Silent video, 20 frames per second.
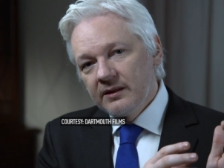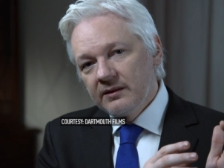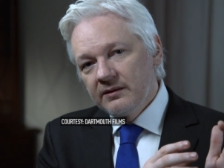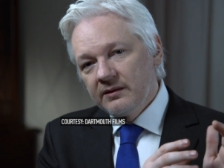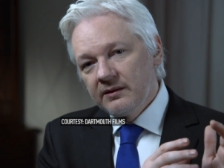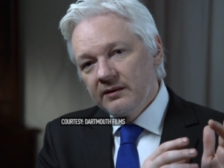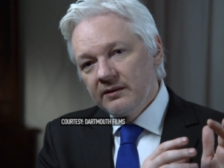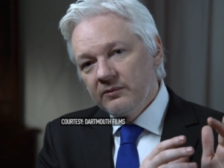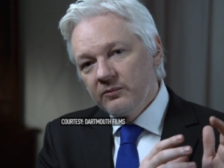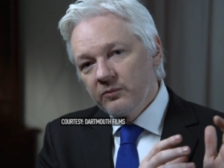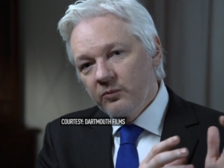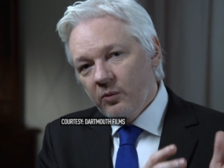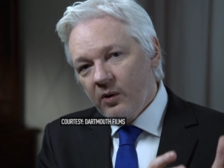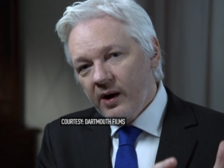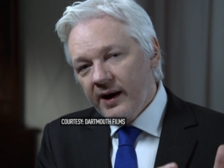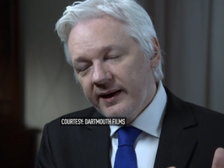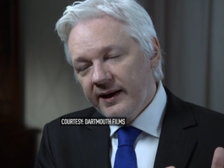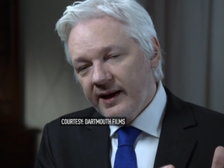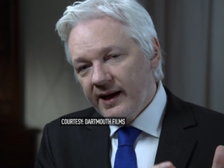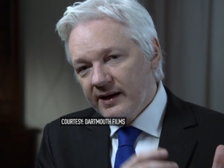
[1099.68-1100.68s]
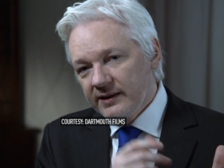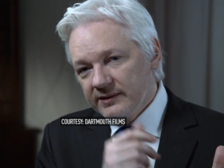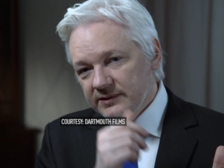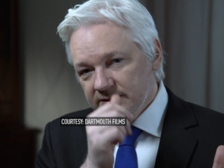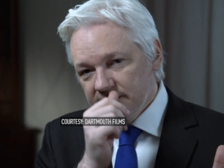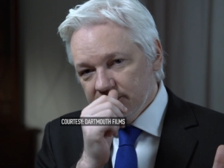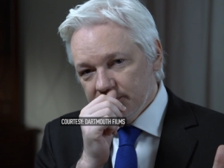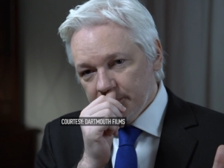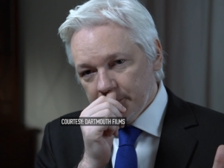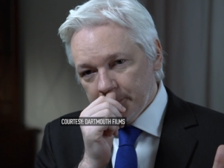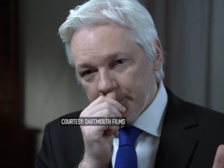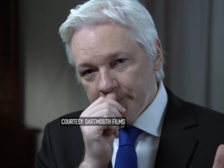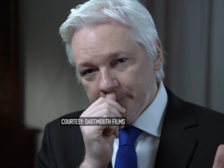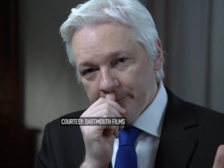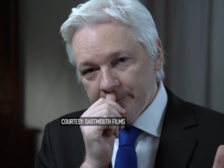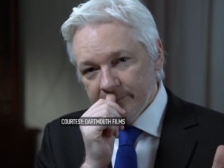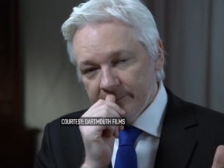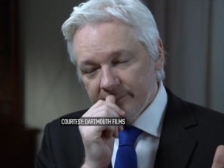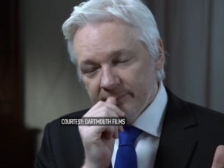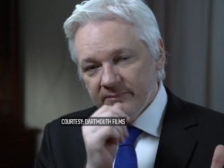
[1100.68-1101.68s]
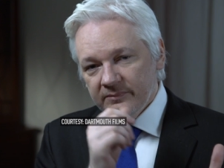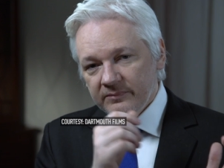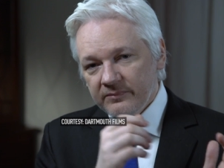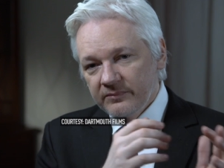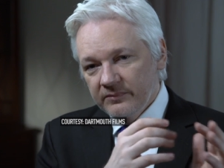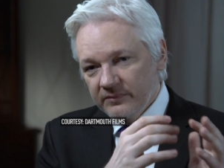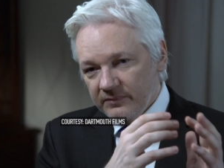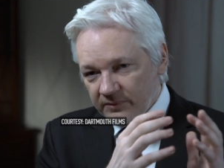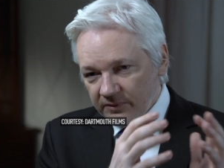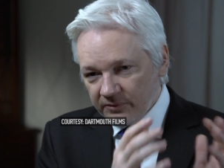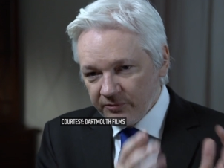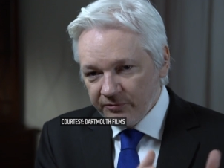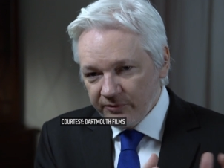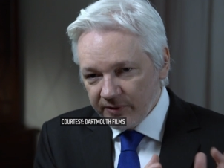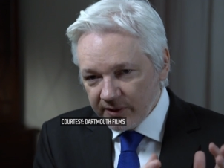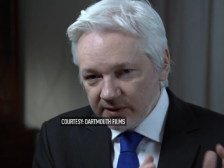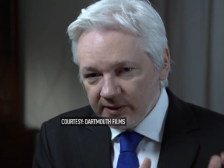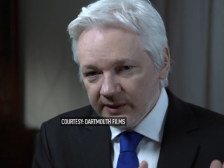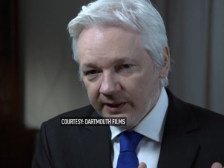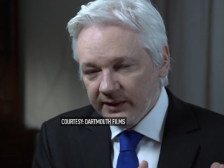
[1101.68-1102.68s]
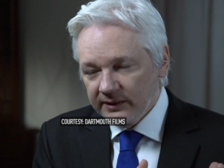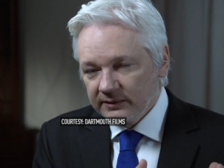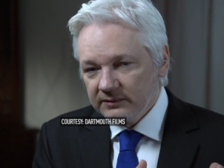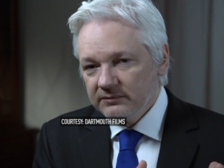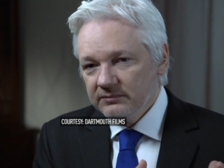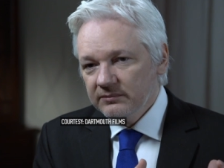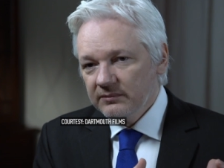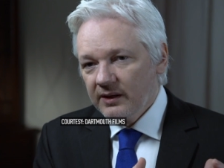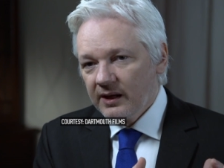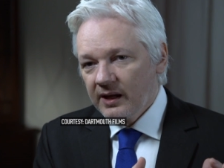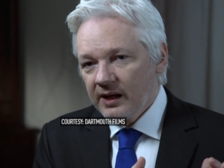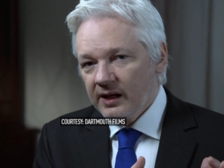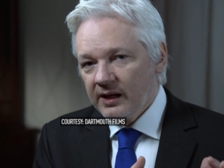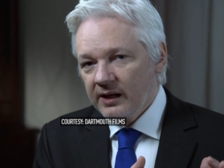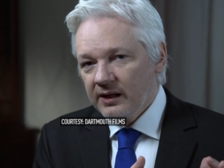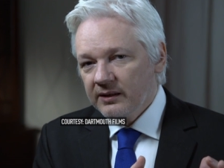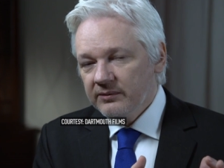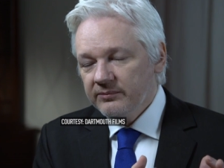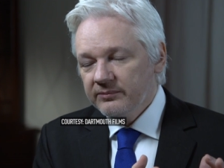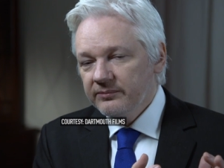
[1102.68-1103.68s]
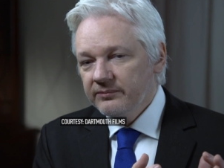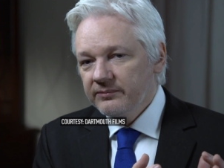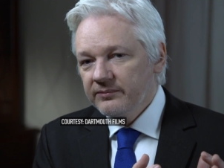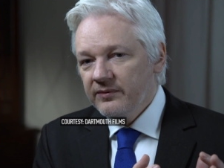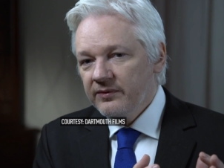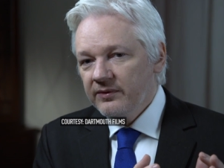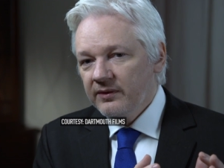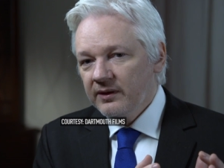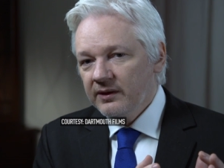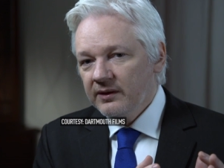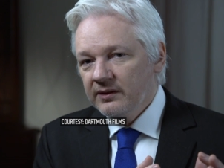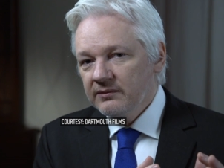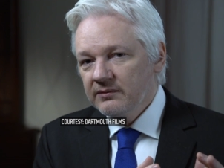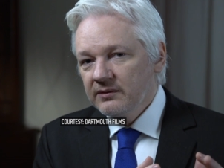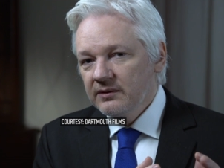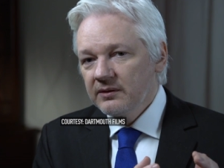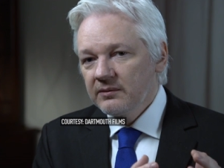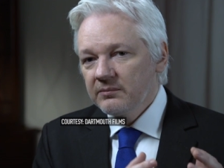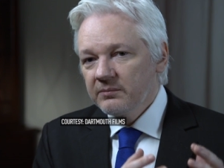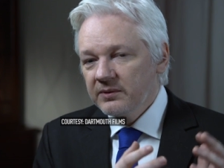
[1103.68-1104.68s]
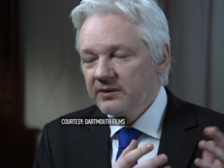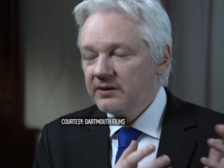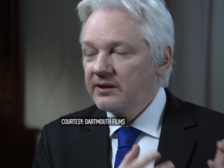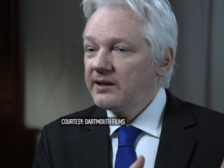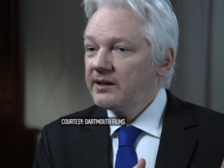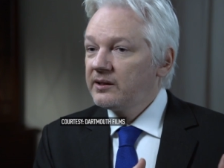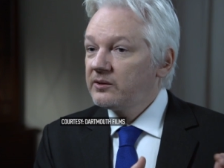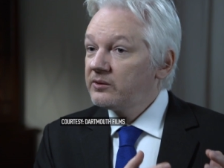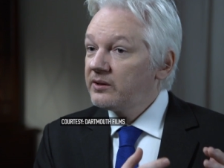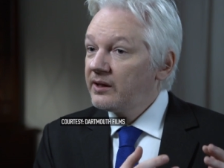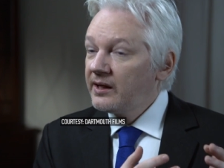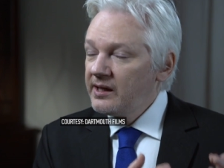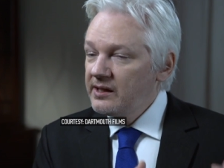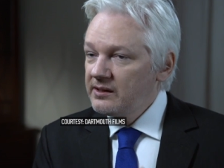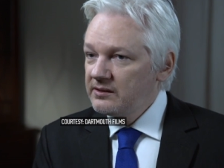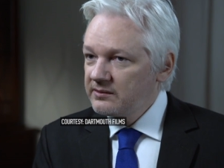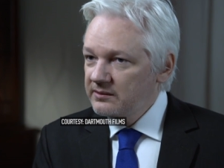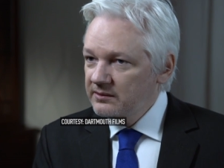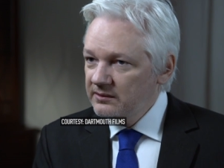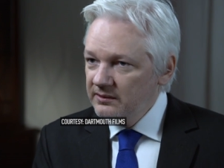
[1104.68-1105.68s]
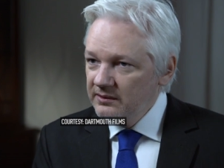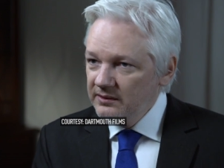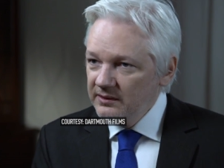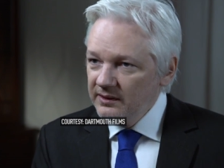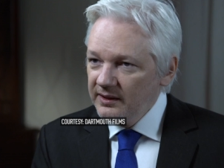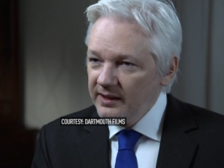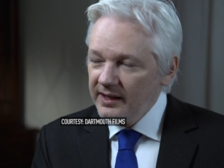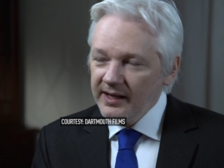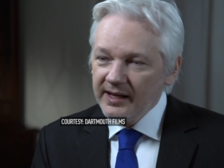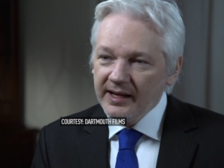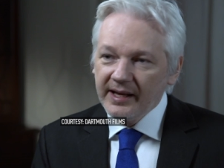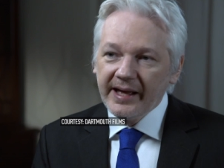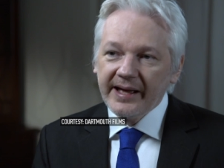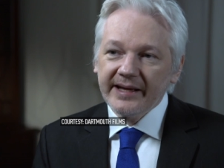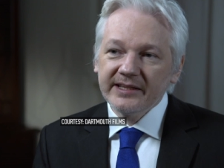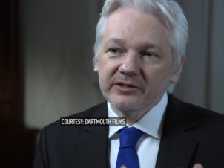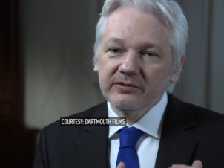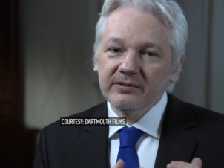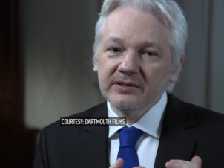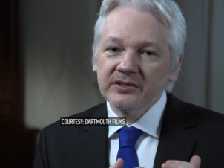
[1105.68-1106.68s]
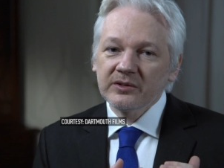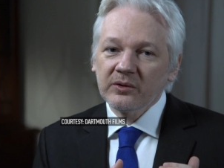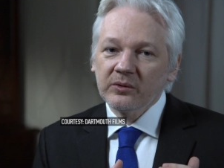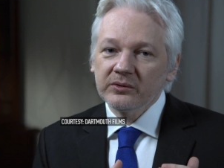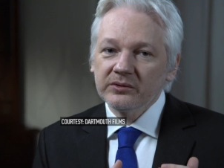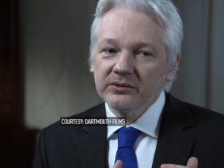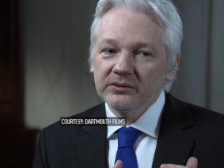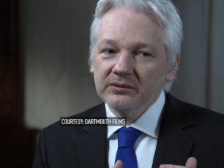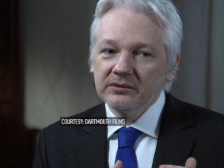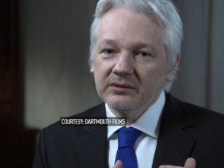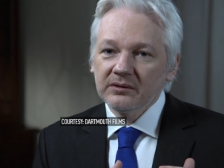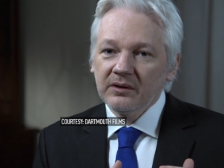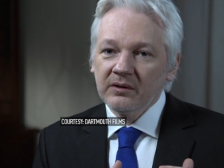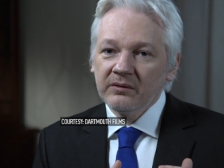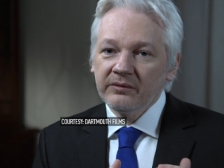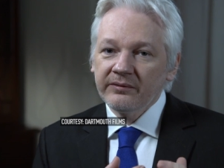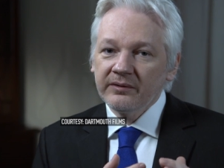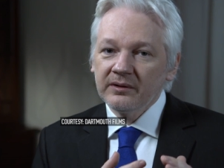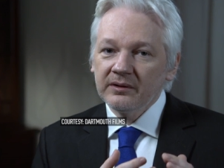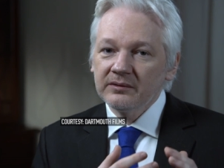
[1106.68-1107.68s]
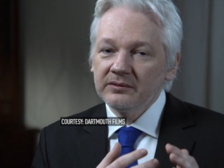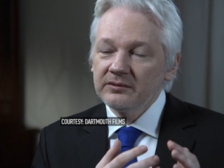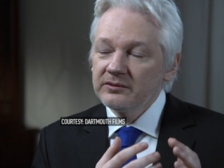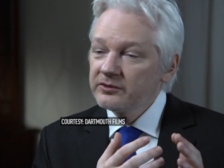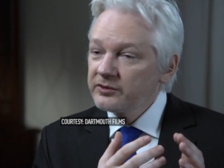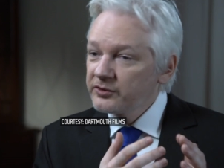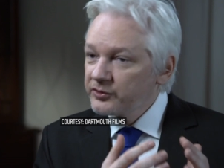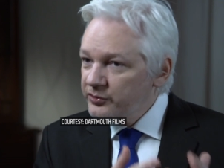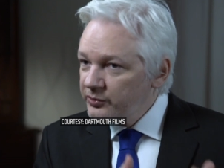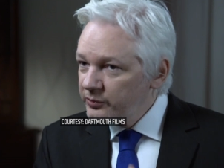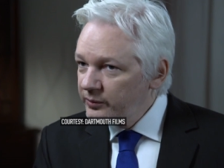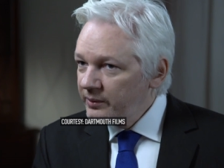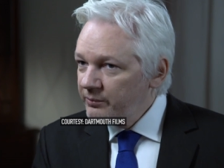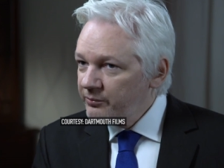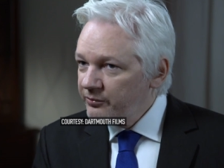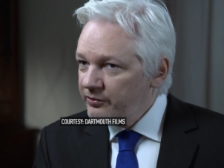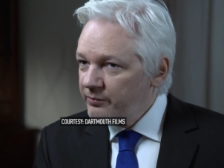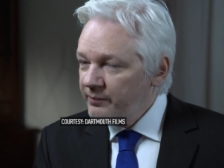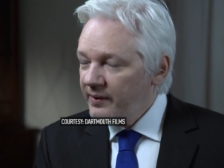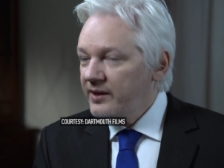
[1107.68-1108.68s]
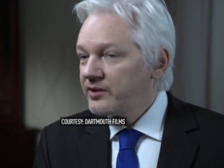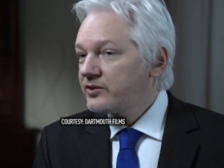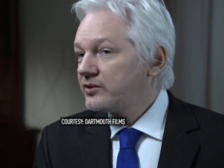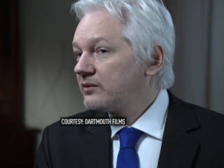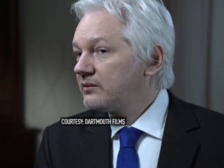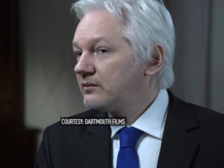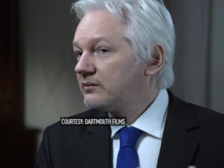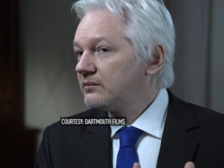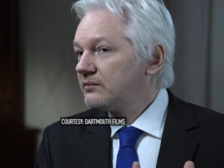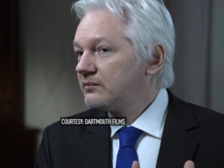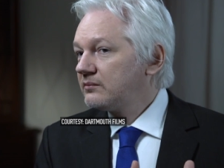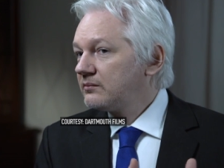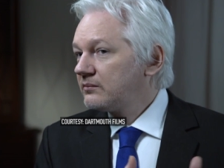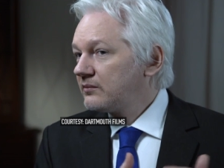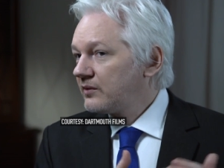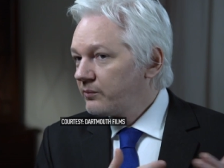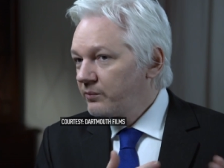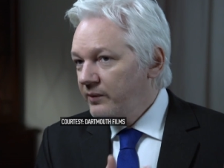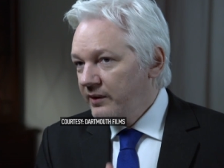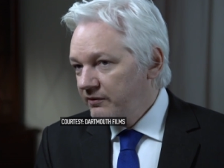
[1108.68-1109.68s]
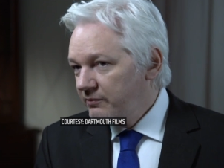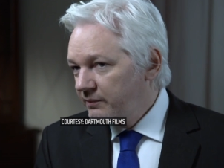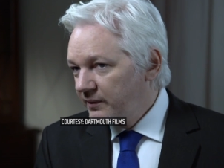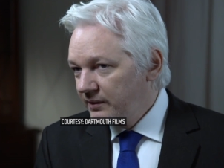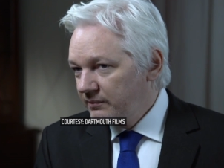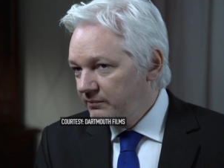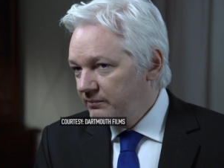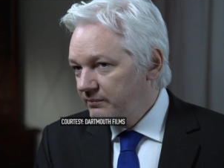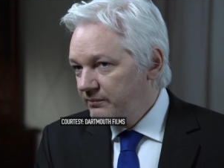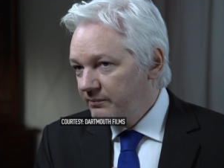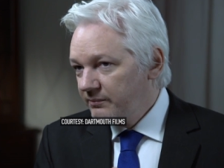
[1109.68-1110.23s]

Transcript: the White House feeling the political heat as a result of the true information that we have been